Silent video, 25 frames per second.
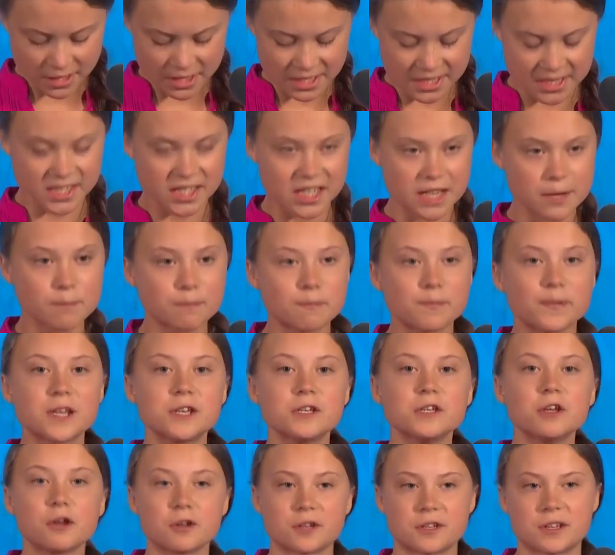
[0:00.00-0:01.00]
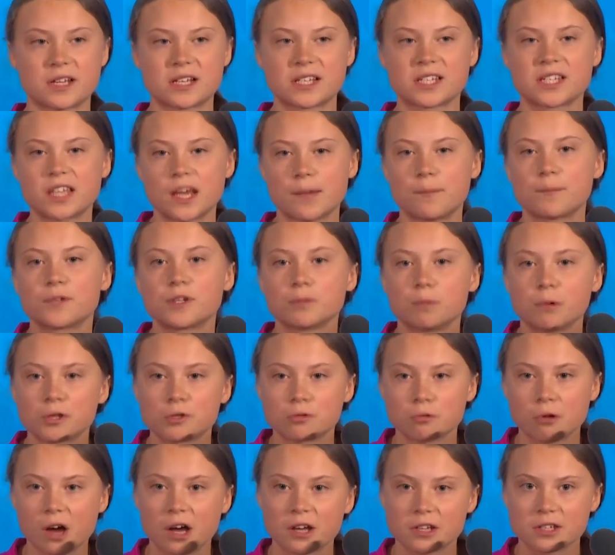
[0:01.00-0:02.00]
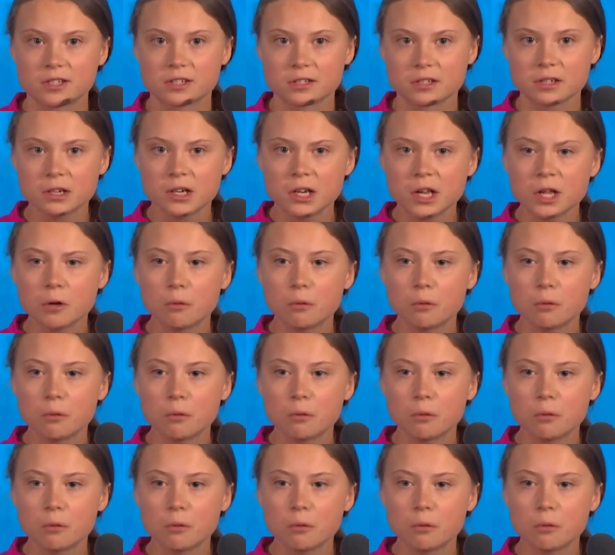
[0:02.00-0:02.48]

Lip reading: is simply not acceptable to us,